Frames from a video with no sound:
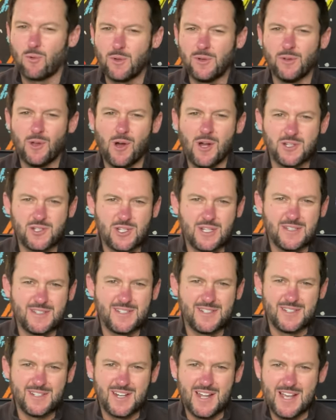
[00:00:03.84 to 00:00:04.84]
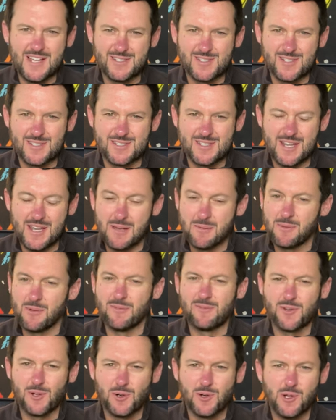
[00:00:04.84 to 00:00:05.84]
we launch into today's example,
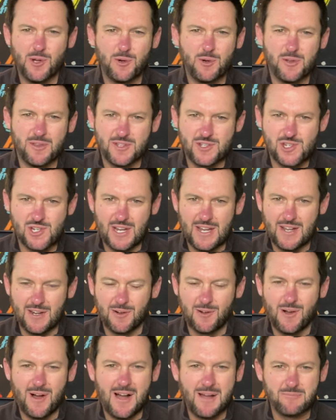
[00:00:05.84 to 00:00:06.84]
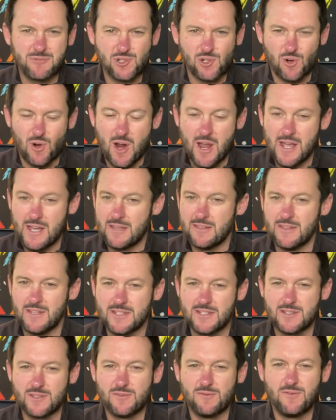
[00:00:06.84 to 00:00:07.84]
if you're new to the channel, I'm Trey and
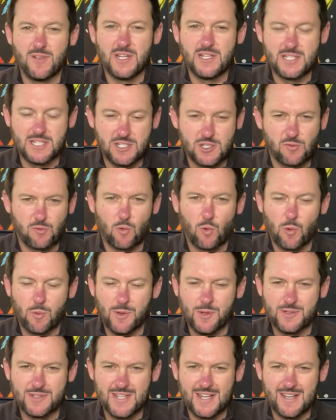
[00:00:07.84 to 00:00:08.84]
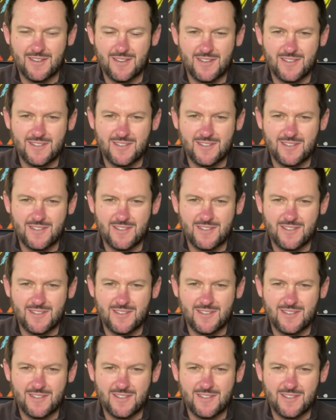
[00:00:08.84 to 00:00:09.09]
this is Vintage Four Wheel Daily.